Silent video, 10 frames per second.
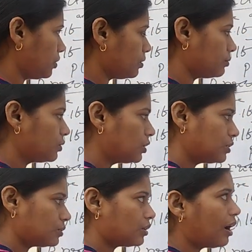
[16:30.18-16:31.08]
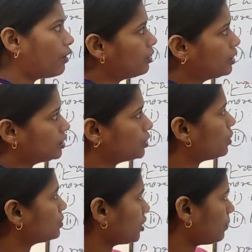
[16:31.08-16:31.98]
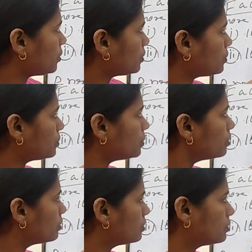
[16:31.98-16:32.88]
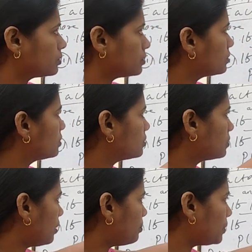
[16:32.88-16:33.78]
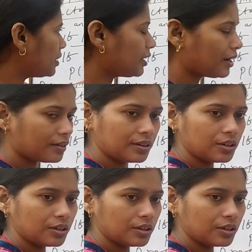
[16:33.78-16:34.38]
theorem. So now your chapter 2 completed.